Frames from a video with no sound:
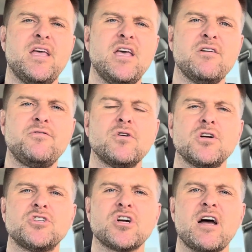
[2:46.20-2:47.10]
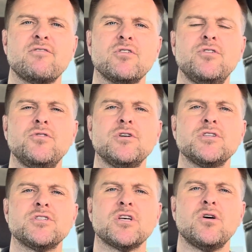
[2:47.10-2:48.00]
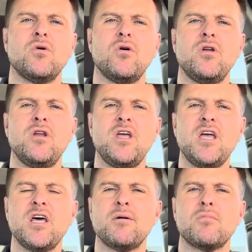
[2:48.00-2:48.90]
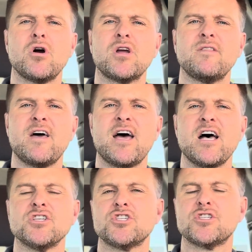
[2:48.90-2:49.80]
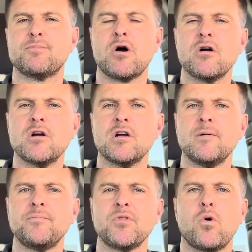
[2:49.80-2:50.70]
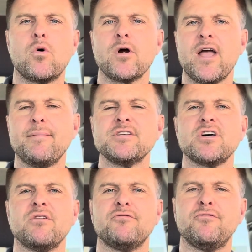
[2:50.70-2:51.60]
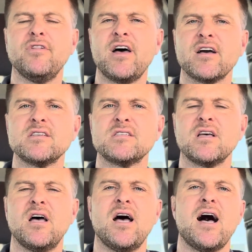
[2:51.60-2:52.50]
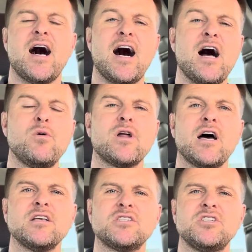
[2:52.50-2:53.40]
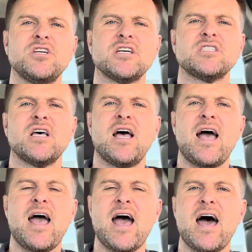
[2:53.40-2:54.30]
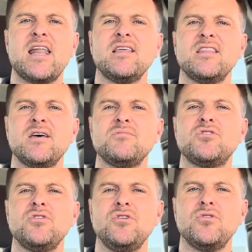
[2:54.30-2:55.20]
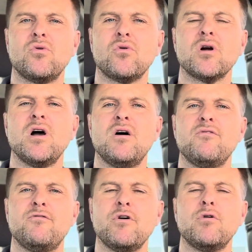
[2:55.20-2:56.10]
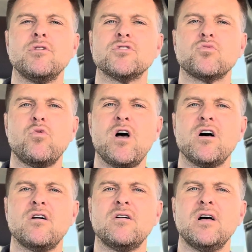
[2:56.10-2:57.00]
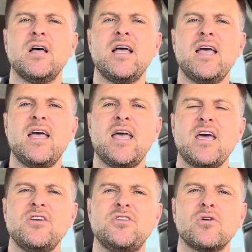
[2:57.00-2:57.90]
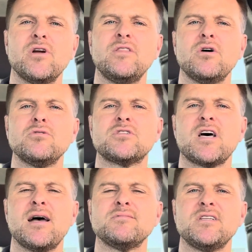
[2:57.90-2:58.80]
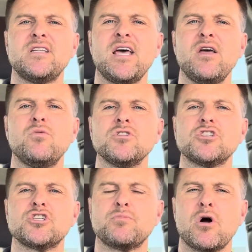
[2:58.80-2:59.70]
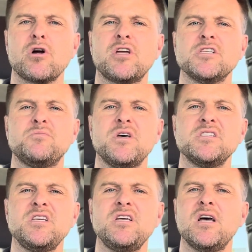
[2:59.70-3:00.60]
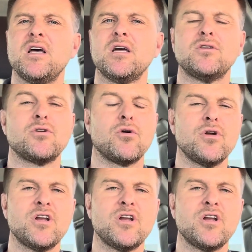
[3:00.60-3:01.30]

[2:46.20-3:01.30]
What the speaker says: If you're a driver who is in a market that has Spark or Amazon Flex, I would highly suggest adding them to your phone as well. And during those times of day when Spark is busy, turn